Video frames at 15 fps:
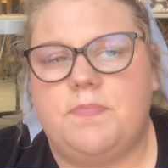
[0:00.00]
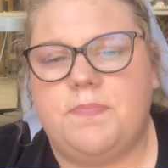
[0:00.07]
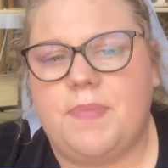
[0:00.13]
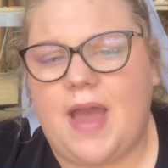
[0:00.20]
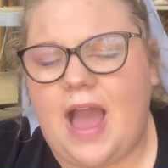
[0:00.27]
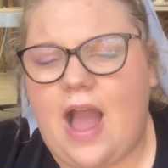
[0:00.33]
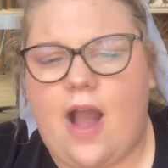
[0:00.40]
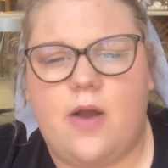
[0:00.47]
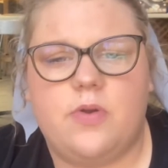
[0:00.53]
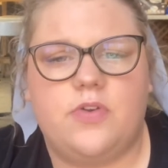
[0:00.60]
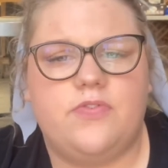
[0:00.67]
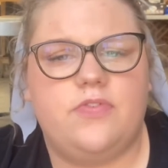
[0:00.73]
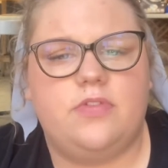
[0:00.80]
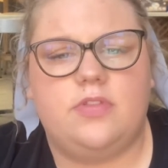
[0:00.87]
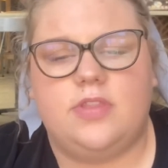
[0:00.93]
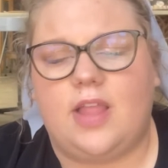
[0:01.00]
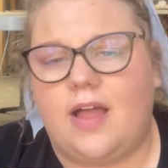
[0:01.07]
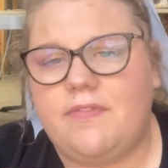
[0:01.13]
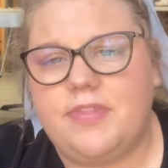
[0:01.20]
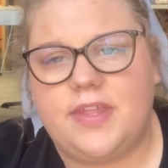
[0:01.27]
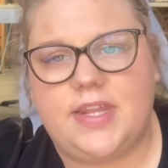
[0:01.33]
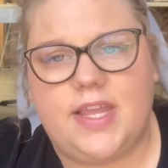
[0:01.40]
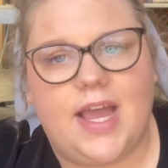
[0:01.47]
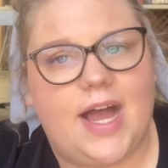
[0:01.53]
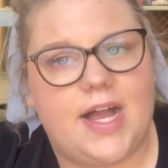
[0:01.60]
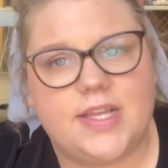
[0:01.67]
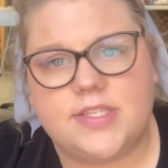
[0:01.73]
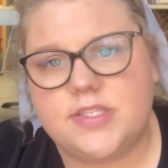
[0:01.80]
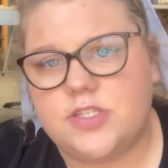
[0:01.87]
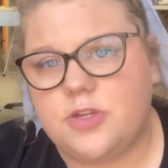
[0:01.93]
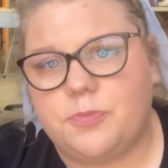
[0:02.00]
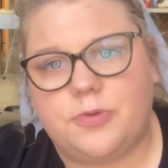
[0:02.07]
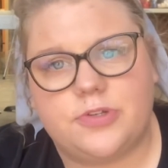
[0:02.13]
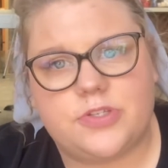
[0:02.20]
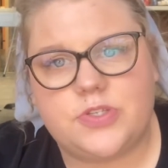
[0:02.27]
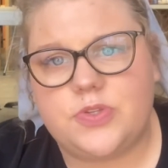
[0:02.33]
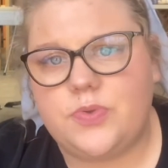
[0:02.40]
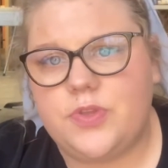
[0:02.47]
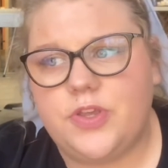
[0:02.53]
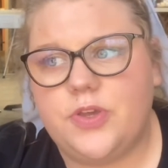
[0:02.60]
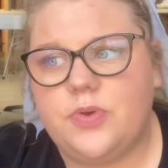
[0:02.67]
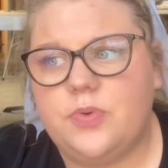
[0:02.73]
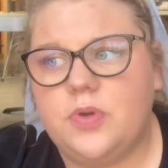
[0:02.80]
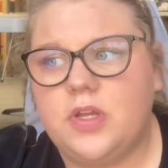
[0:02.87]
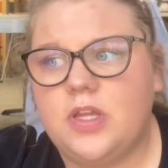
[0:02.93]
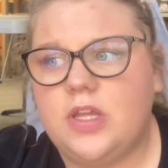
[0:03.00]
powerful love that he has to pursue you.